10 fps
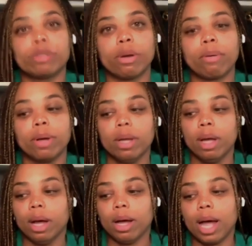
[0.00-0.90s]
And mm so
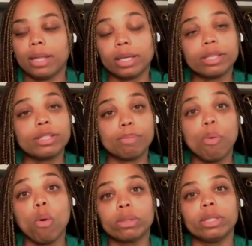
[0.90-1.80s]
uh, I think it's
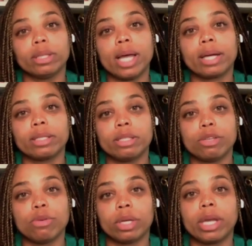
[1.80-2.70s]
important that that
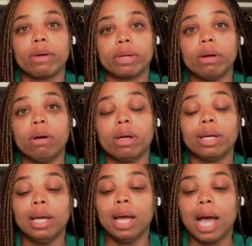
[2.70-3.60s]
continue to carry on.